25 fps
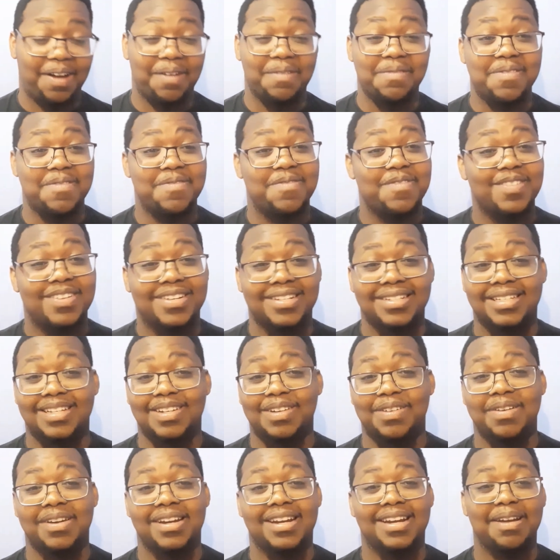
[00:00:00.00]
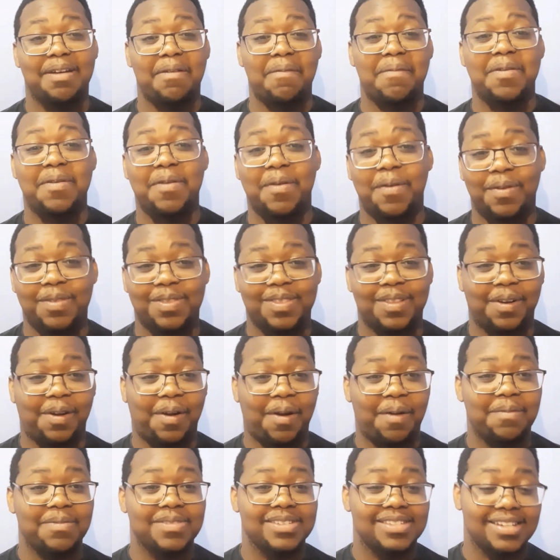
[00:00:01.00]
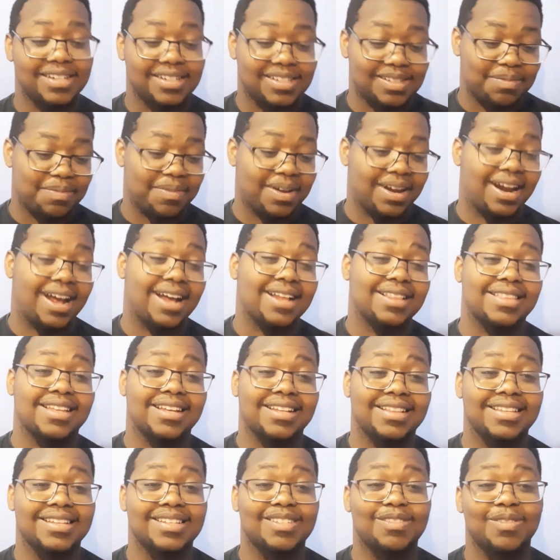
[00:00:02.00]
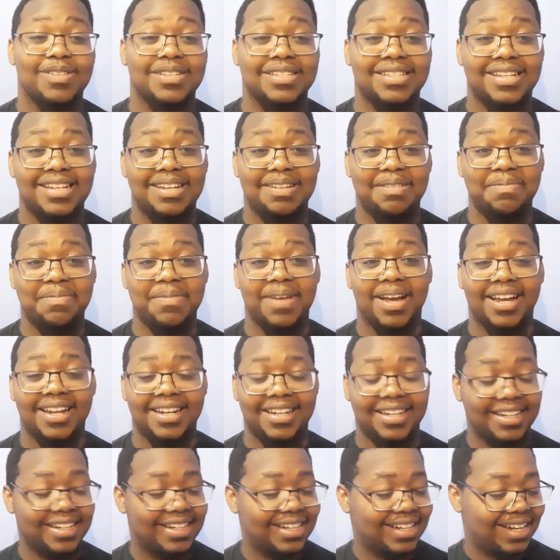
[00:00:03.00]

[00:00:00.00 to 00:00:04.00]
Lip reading: If you disagree, let me know in the comment section, but I think this was heat, man.